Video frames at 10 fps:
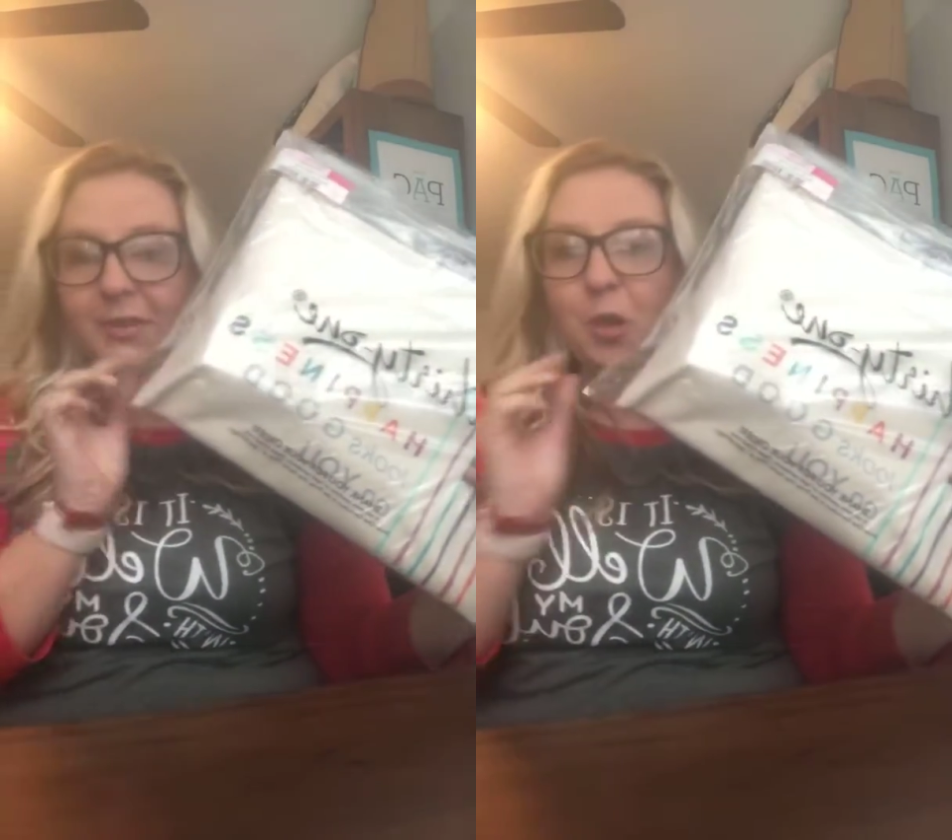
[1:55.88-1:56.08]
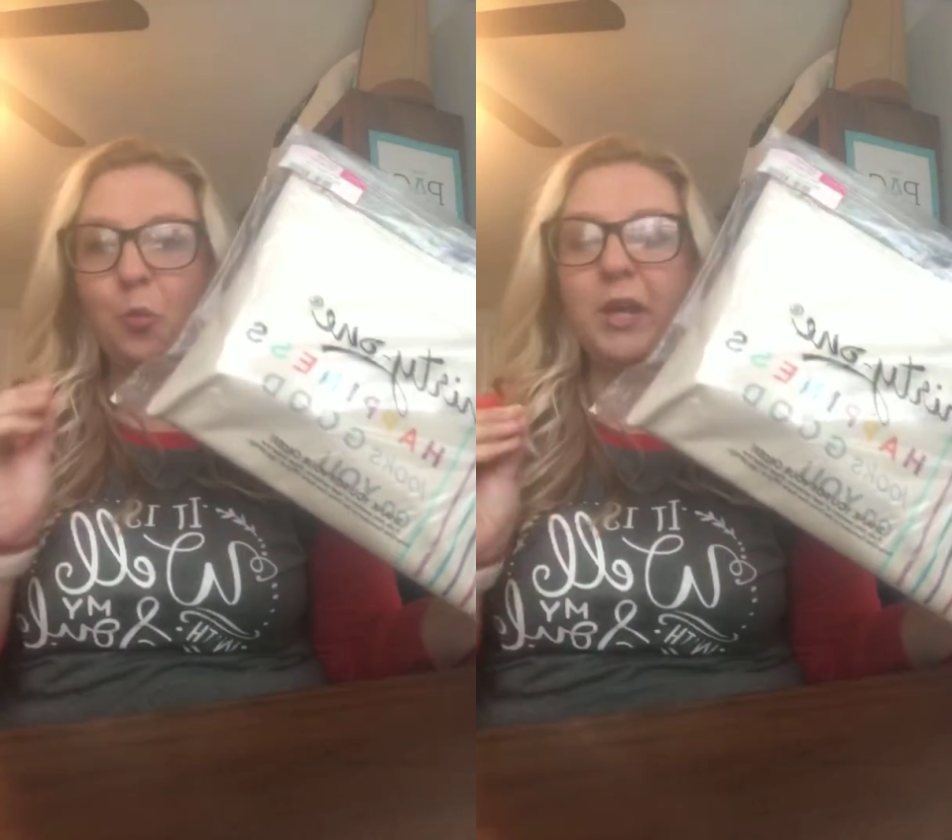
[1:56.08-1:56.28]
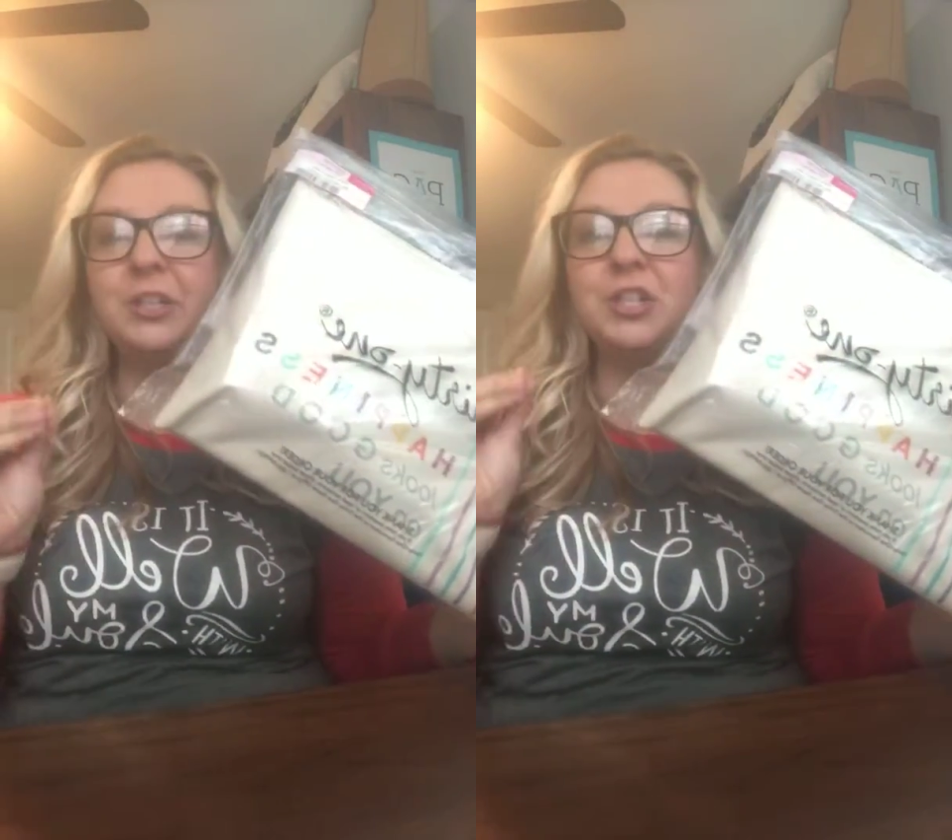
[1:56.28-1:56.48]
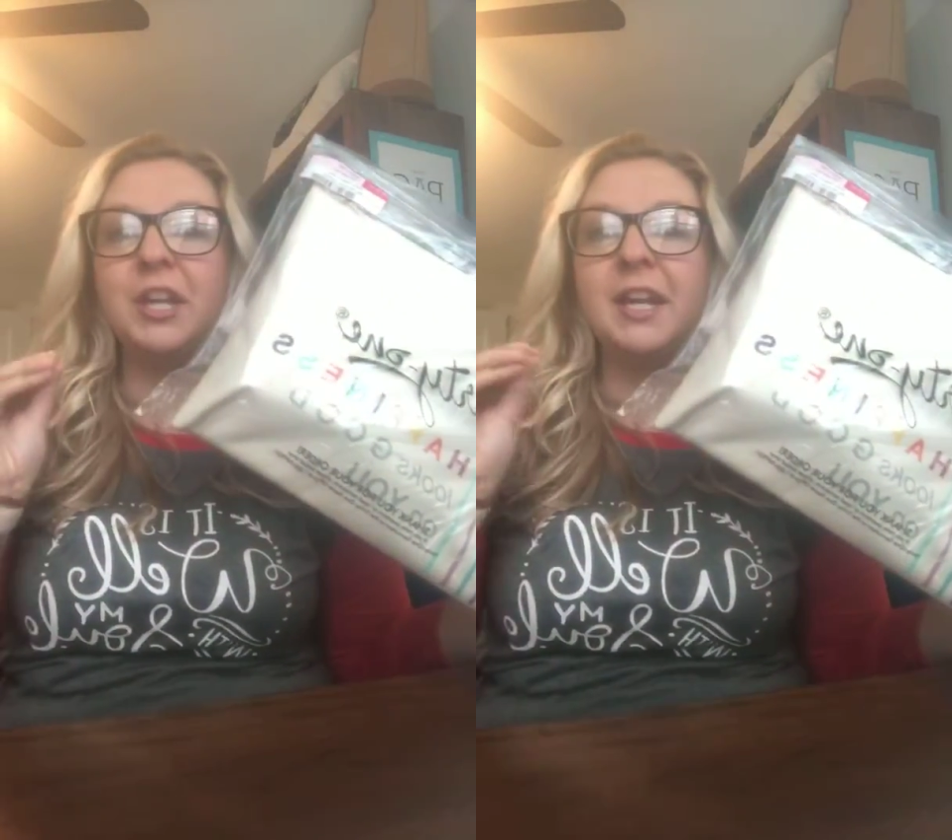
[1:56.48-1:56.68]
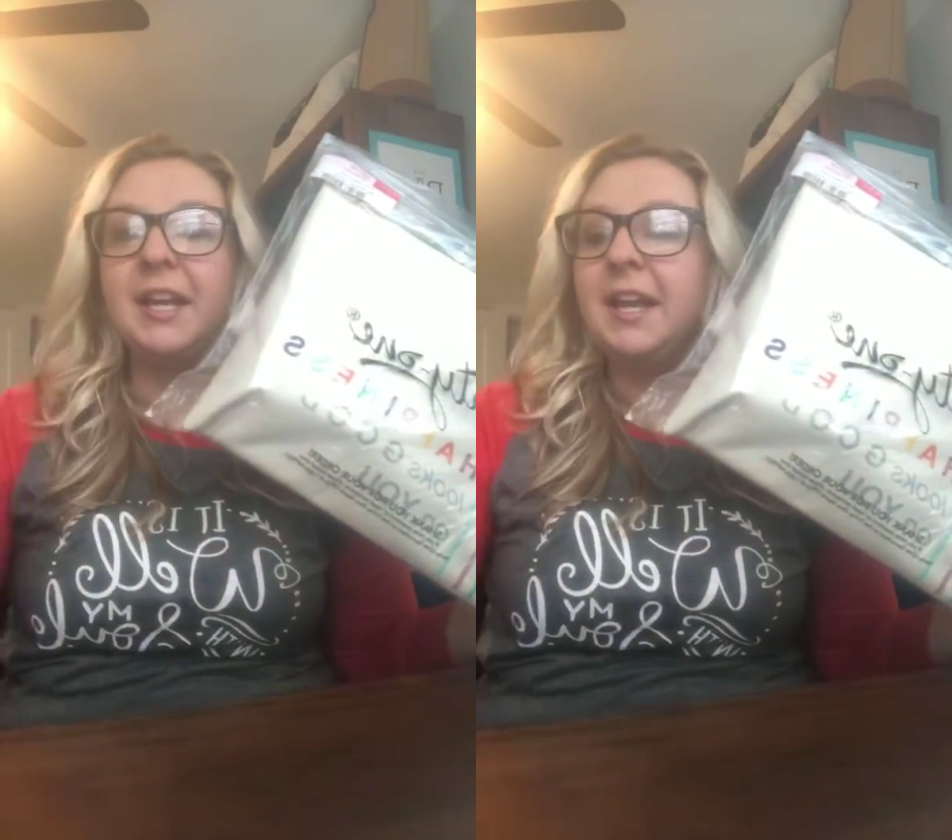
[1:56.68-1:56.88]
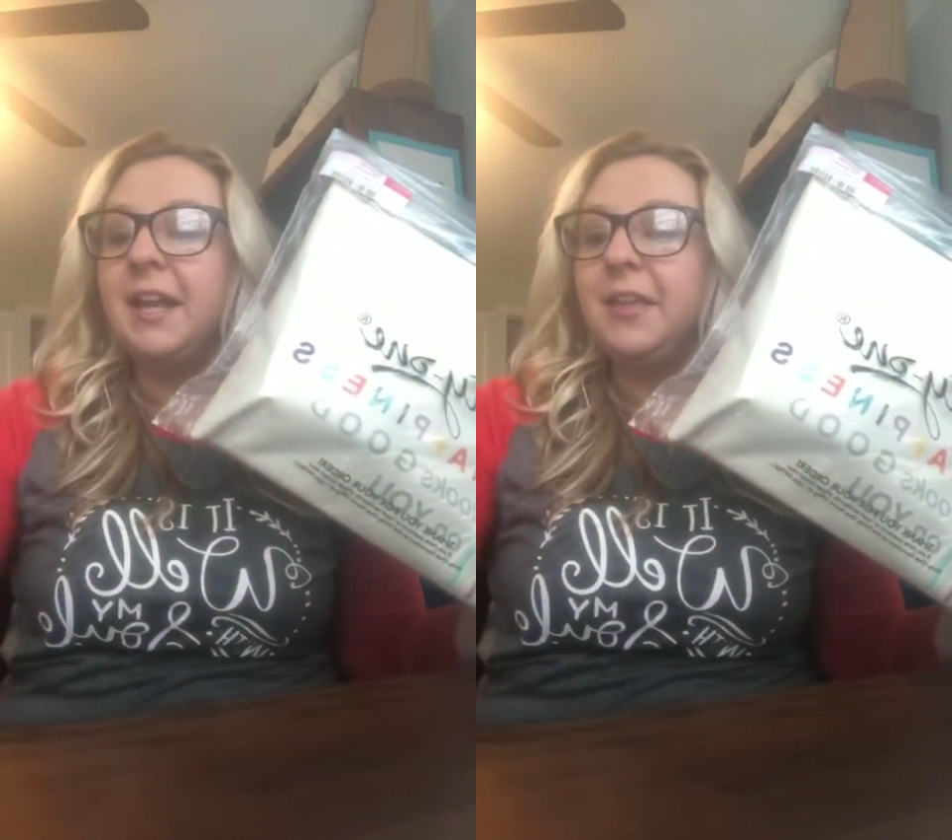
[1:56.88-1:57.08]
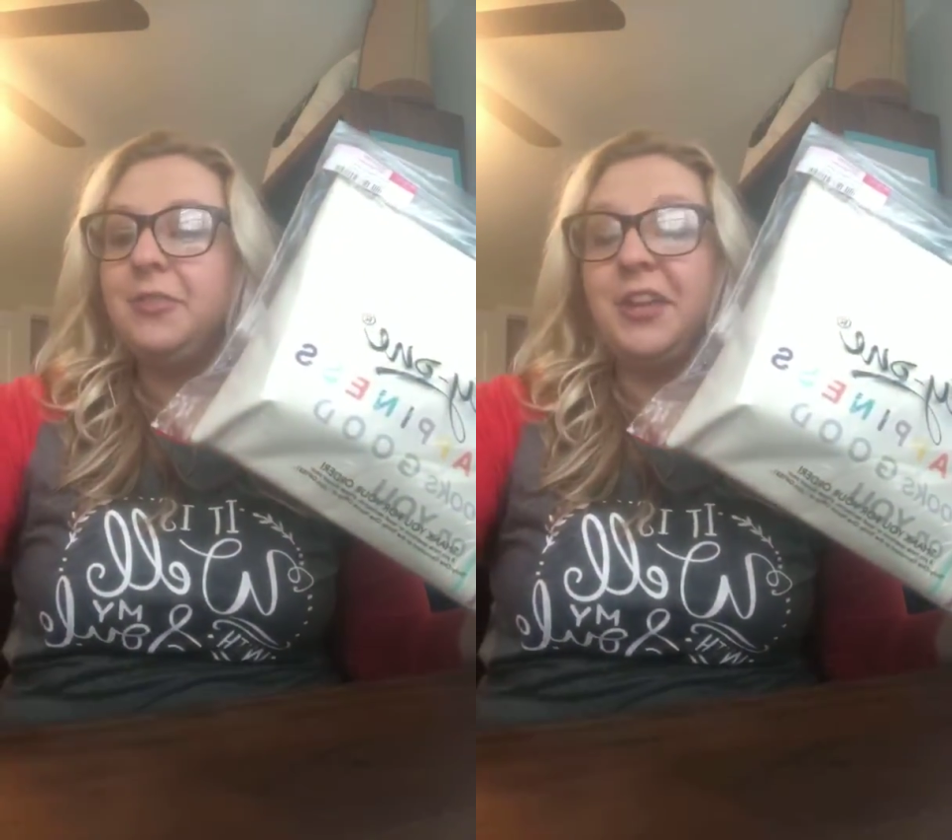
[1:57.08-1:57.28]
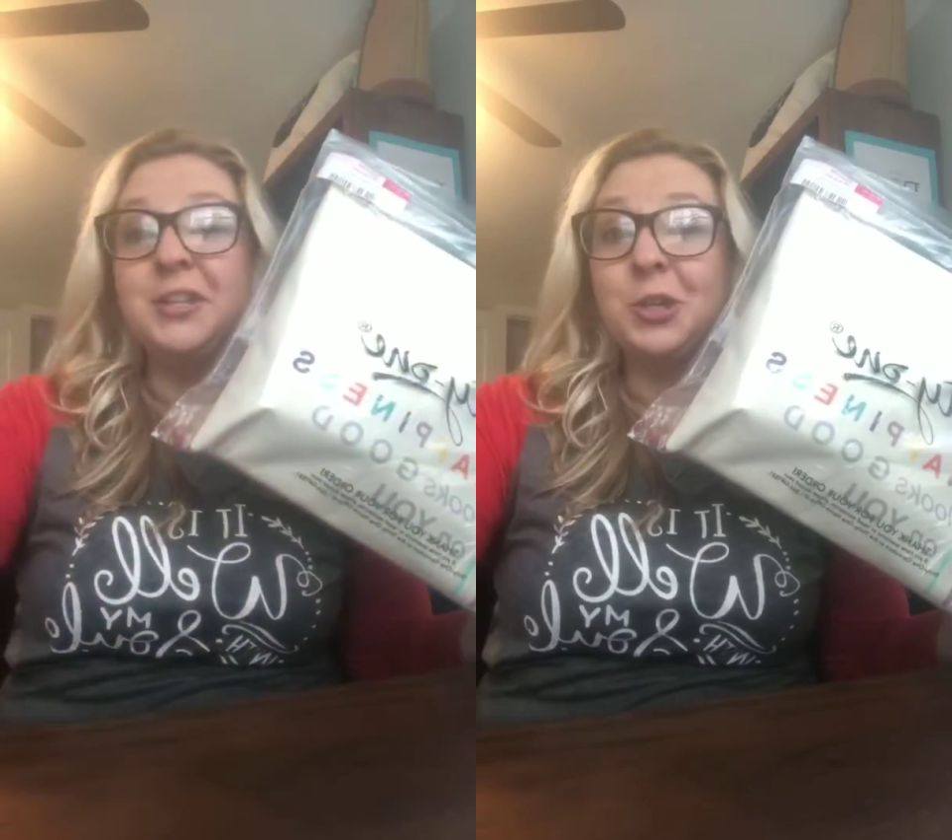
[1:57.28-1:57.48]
which these